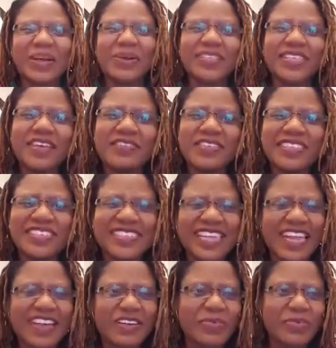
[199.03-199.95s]
having this
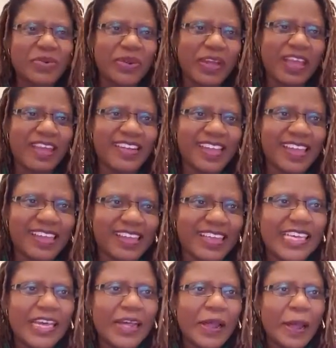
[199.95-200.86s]
terrible
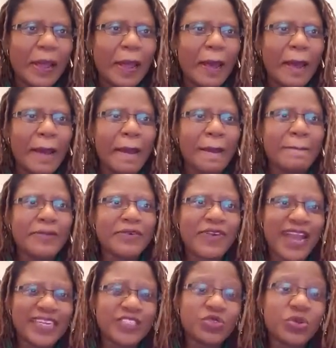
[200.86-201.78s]
headache.
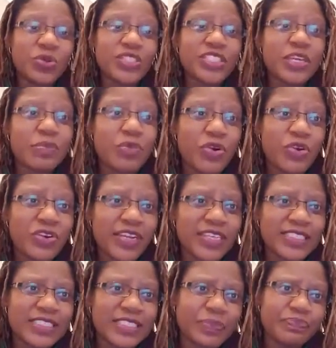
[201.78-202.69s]
Right, so
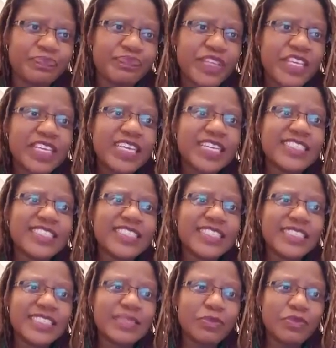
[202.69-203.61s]
democracy, it's a
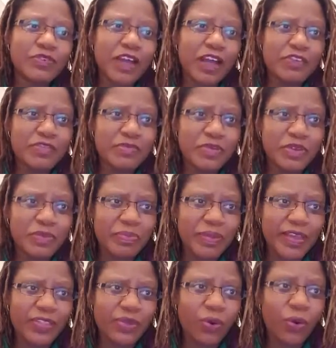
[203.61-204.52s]
system of government
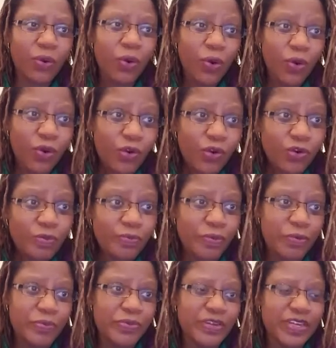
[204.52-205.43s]
by the whole
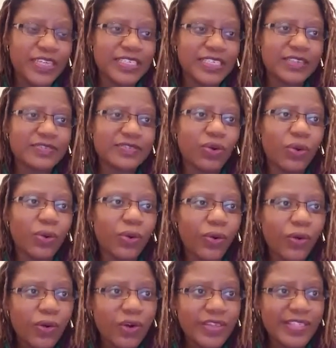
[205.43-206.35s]
population for
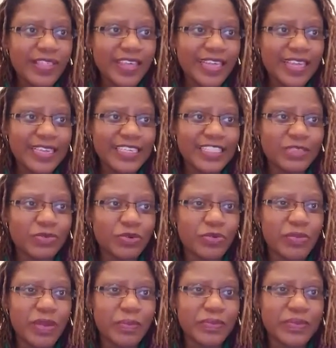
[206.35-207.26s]
all the
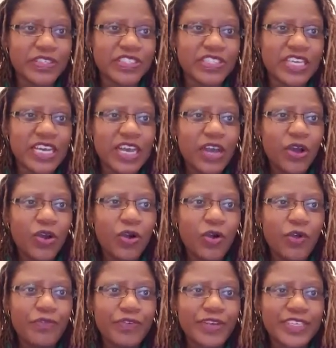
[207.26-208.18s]
eligible members
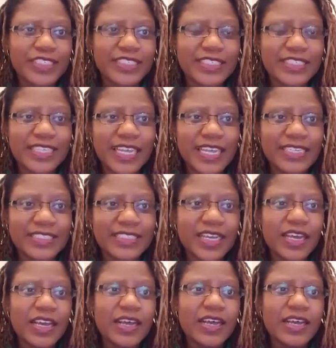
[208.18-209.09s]
of a
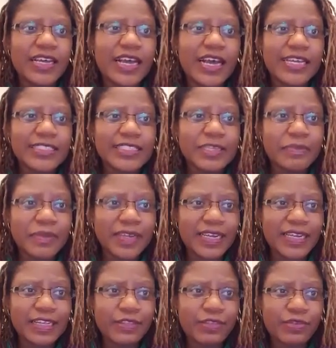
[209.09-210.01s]
state,
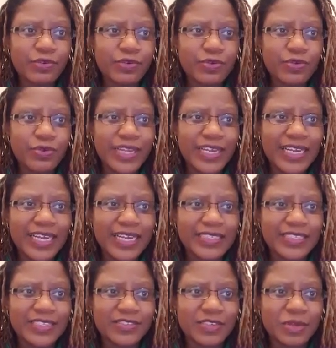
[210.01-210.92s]
typically through
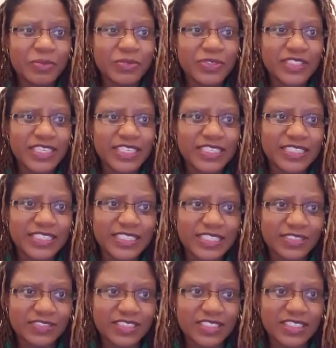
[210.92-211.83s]
elected
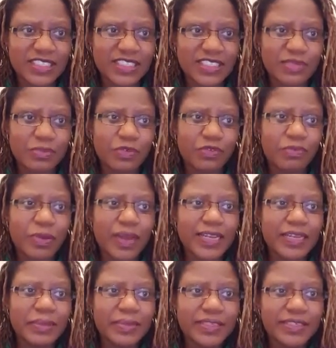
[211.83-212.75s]
representatives, a system of
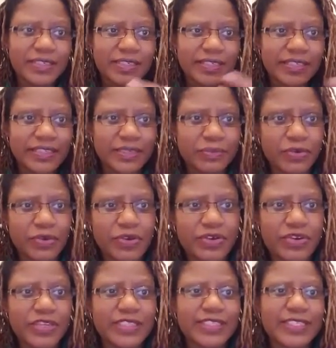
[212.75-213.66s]
parliamentary
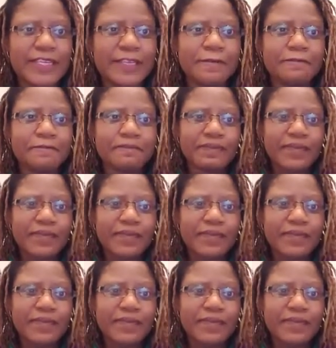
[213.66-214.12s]
democracy.